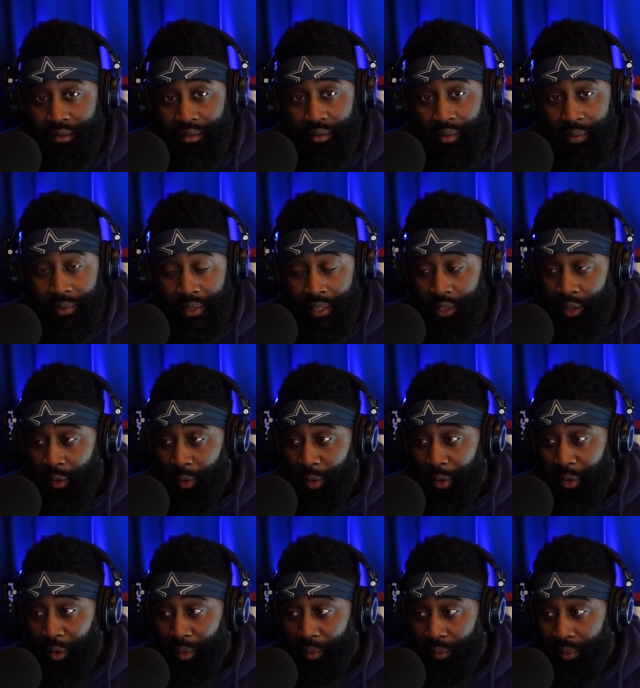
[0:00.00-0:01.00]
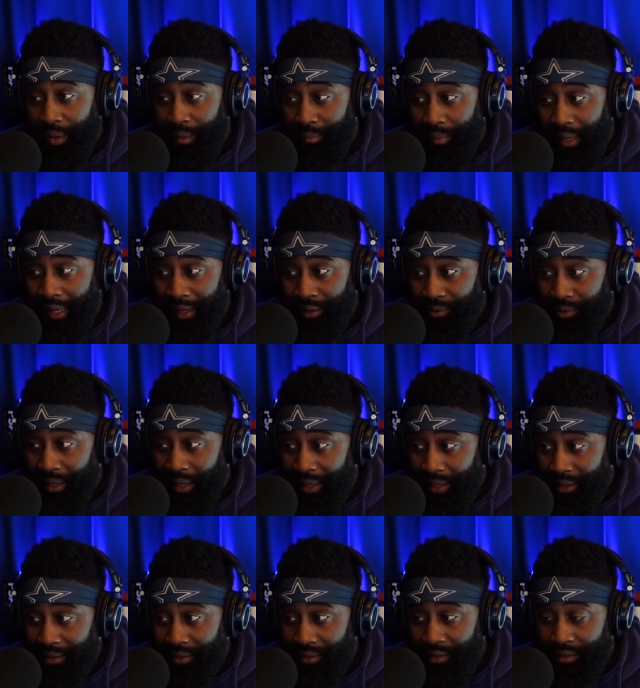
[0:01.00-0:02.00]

We can go all the way back, right?